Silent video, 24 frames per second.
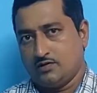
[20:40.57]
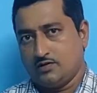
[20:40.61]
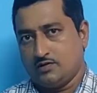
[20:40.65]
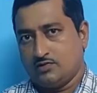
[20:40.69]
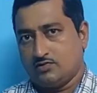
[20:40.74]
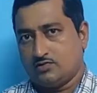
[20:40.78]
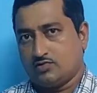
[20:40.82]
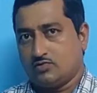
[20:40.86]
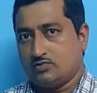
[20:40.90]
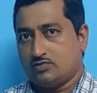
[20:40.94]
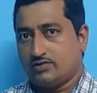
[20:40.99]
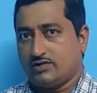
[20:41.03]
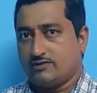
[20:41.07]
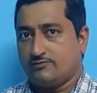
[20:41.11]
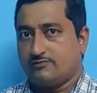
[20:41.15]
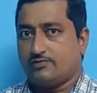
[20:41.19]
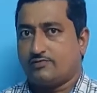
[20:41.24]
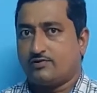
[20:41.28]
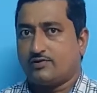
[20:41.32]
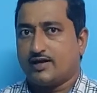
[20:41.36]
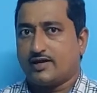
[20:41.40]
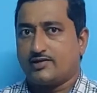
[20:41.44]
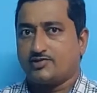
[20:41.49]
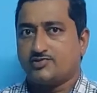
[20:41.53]
So therefore,
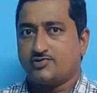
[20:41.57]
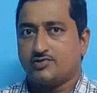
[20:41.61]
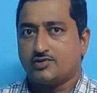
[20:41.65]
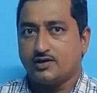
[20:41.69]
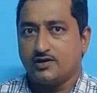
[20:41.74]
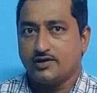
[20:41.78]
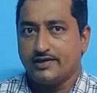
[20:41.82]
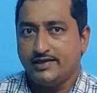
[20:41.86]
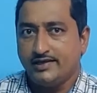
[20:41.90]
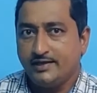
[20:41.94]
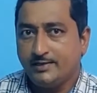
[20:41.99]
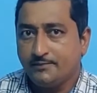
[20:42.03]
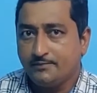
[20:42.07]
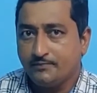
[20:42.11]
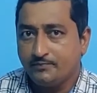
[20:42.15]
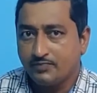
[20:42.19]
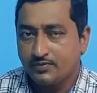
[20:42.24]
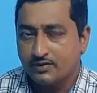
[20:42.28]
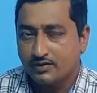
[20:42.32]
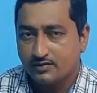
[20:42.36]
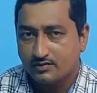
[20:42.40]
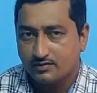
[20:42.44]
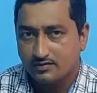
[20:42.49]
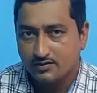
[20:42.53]
naturally,
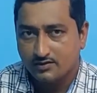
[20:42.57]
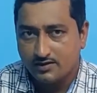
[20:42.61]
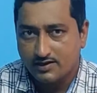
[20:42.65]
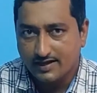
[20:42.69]
the